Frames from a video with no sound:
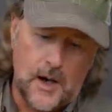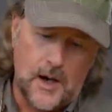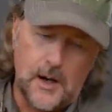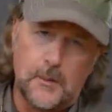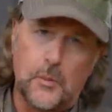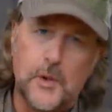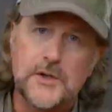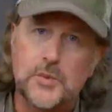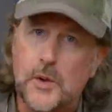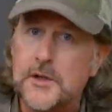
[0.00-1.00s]

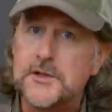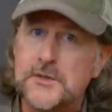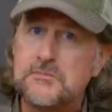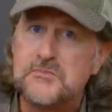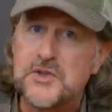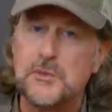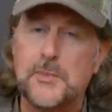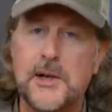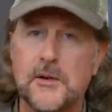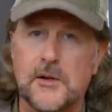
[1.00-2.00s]
Which was
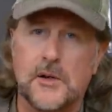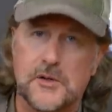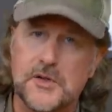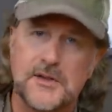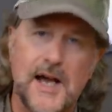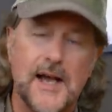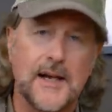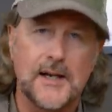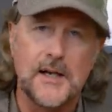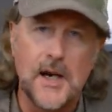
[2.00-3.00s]
superior to
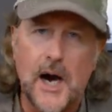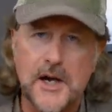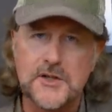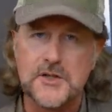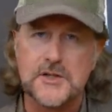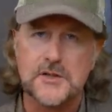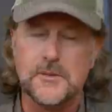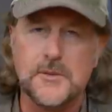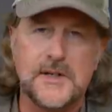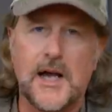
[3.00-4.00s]
tying a knot just
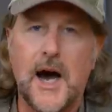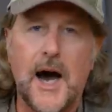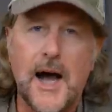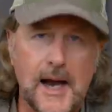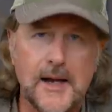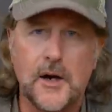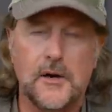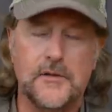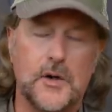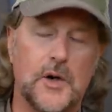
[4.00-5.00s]
to the eye
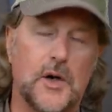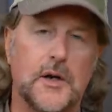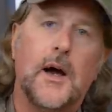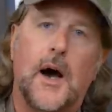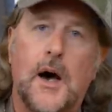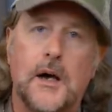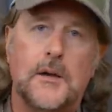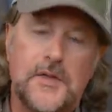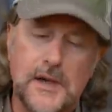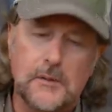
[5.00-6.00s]
of the hook.
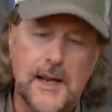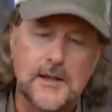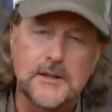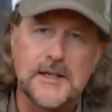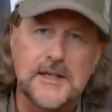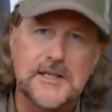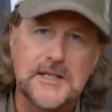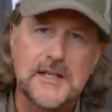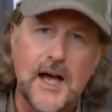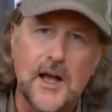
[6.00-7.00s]
Theoretically, a
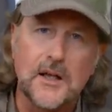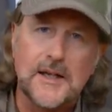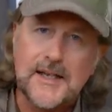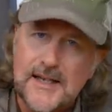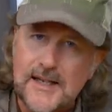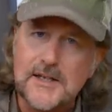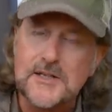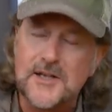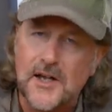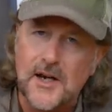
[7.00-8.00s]
snell
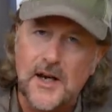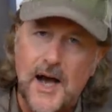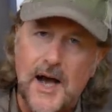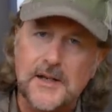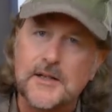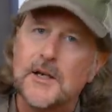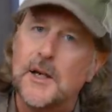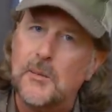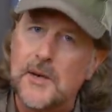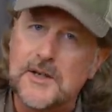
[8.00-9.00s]
is a knot,
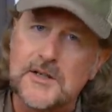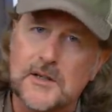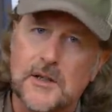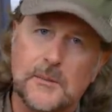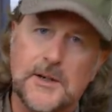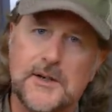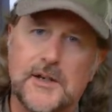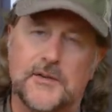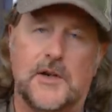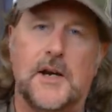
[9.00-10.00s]
but it's a little bit
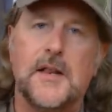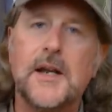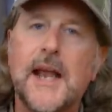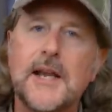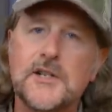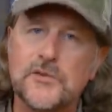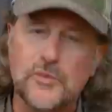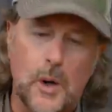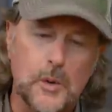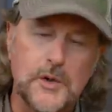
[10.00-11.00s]
different. And in the case of
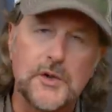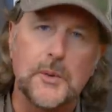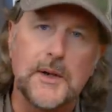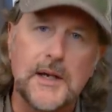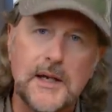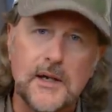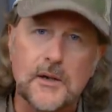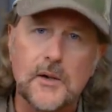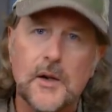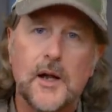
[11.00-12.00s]
what we're doing
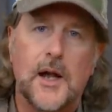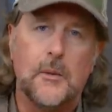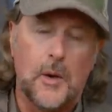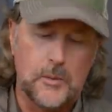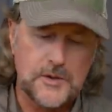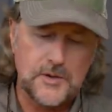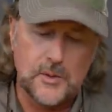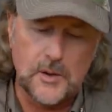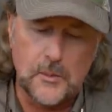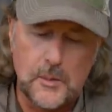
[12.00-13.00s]
here and what we're
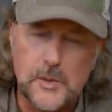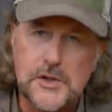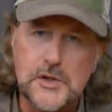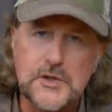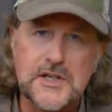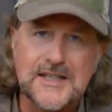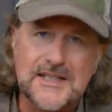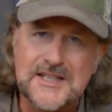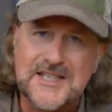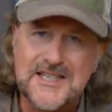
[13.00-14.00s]
doing when we're using this